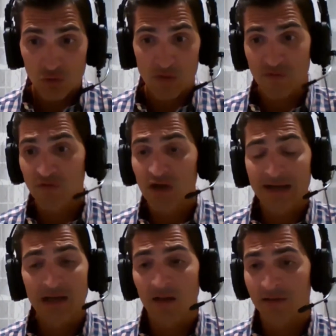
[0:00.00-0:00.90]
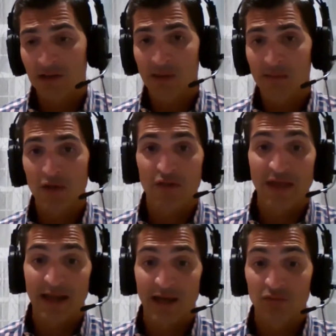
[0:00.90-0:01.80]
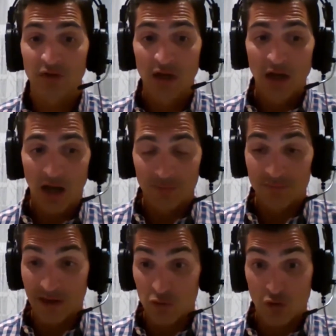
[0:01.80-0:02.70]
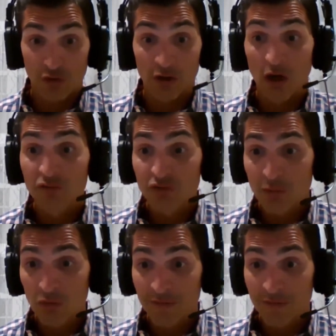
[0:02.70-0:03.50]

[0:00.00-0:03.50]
We've had colicky babies that are just uncomfortable,